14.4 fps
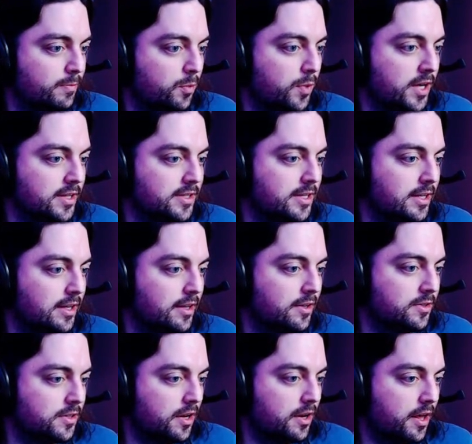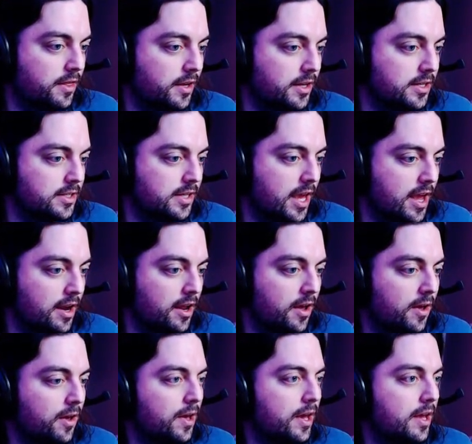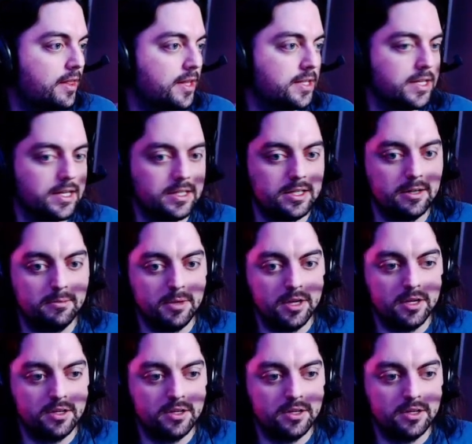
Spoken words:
We can see that there's nothing to scan in this system,